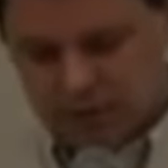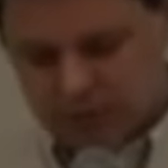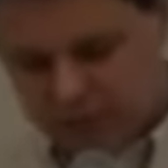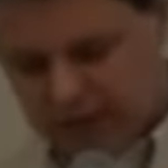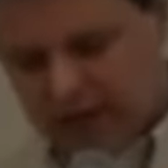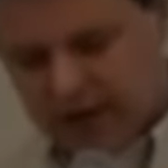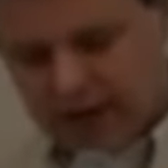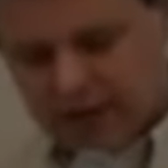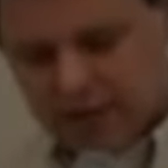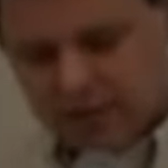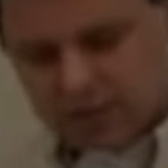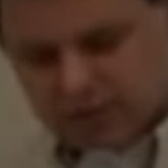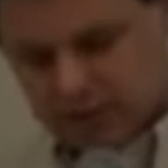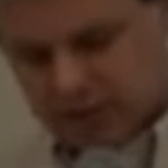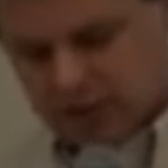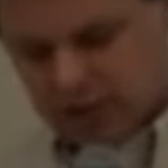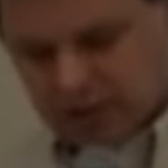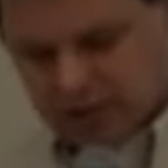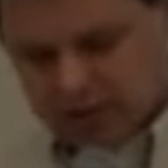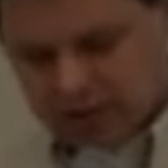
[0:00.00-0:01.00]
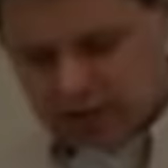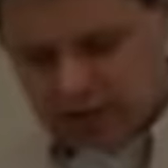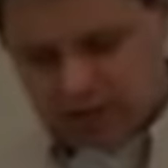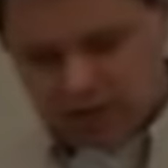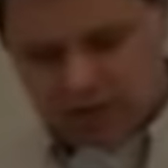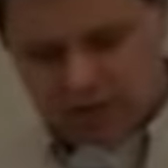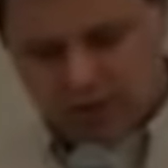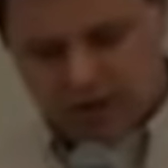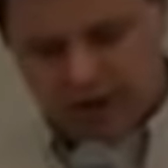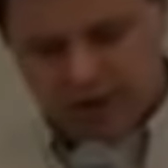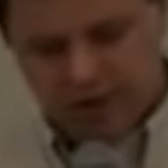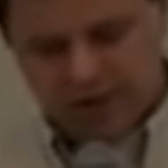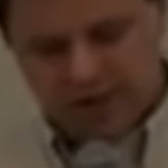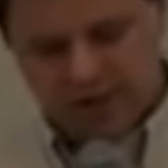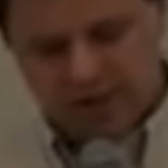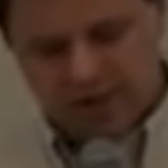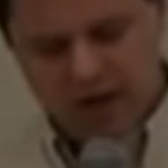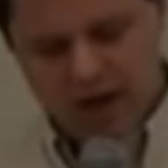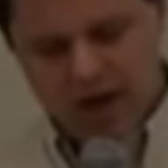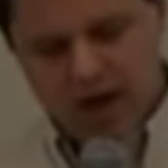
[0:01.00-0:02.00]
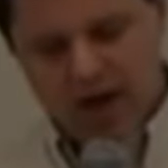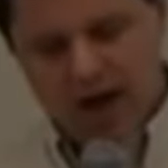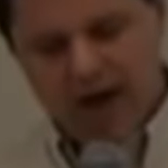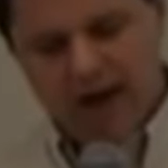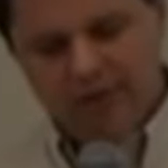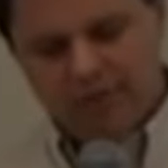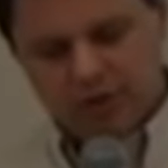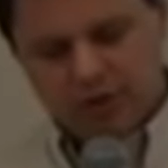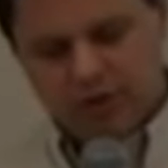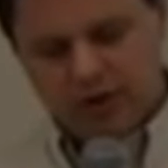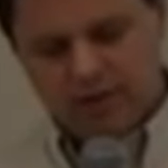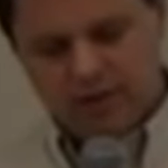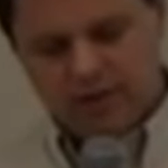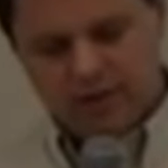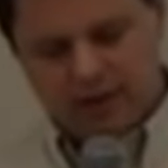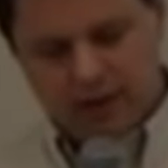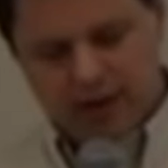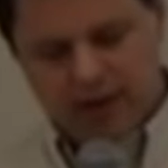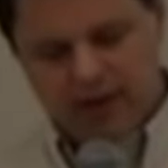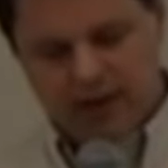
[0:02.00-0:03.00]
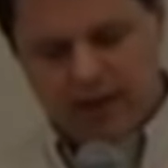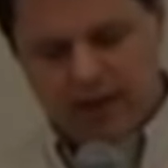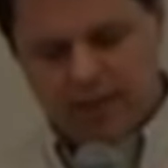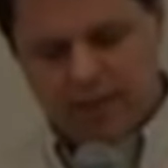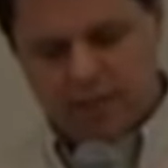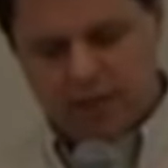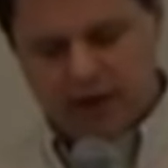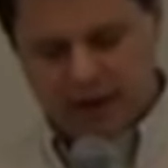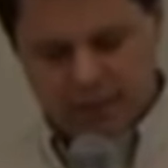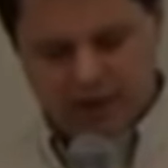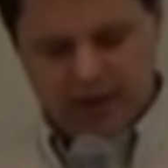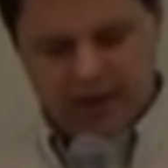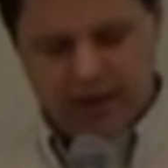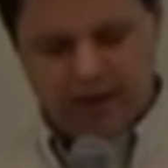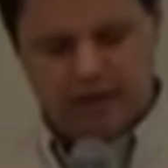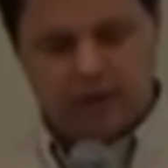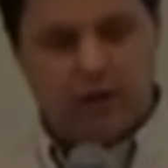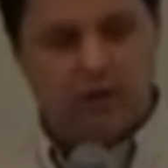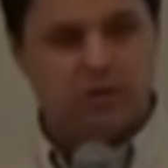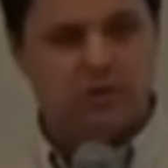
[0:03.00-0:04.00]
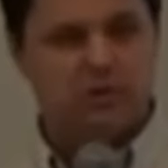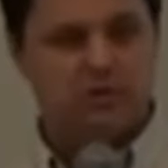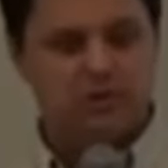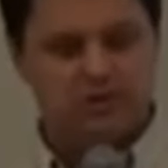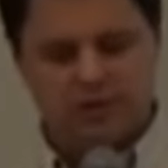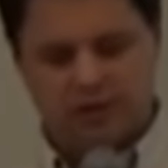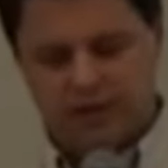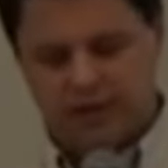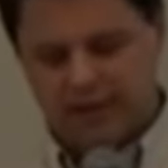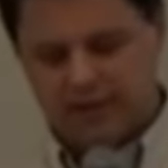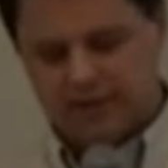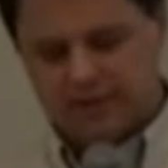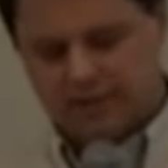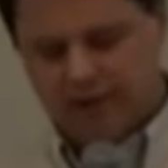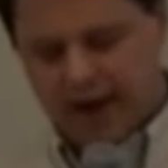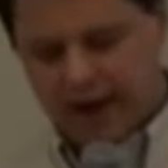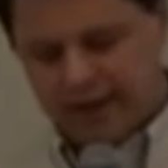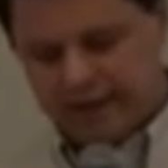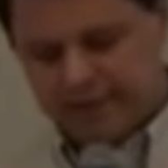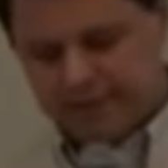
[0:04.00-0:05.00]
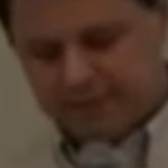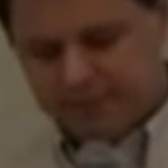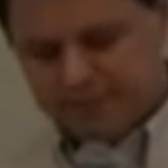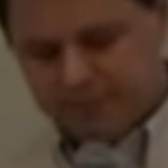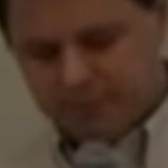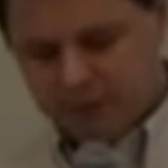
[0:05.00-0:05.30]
P.S., and she continues in Russian I haven't crossed the line yet, but I'm getting close, and that's a fact.